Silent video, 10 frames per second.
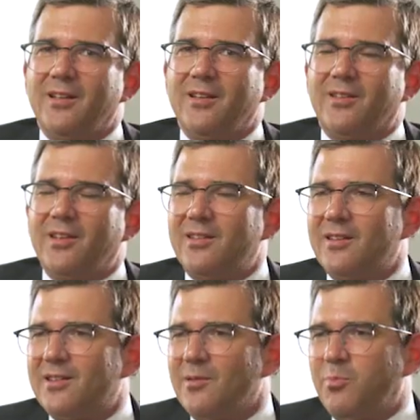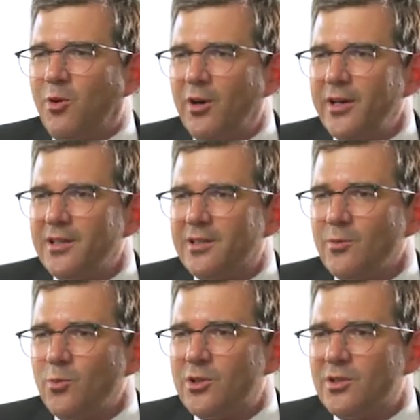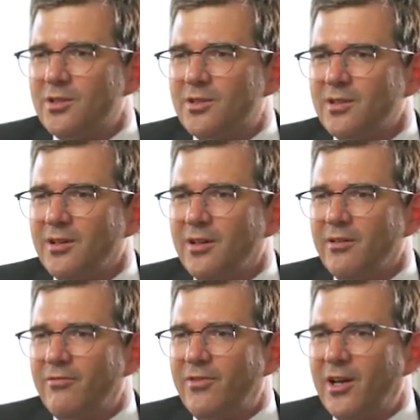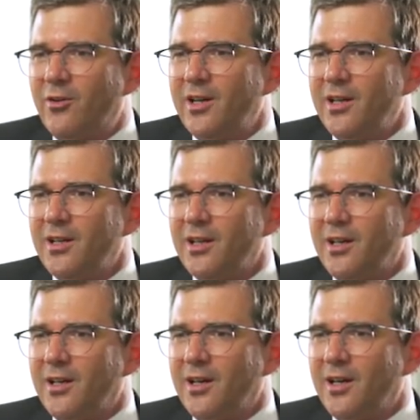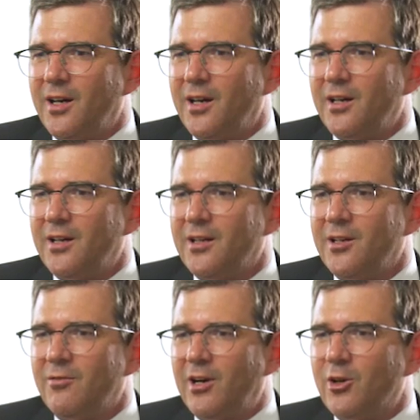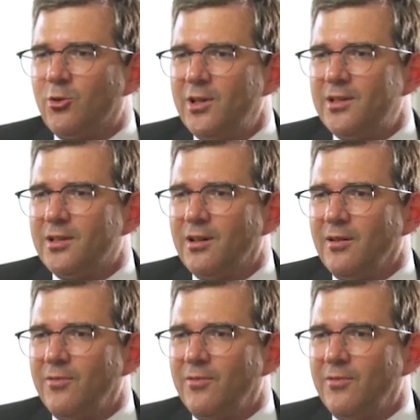This is a point which is very critical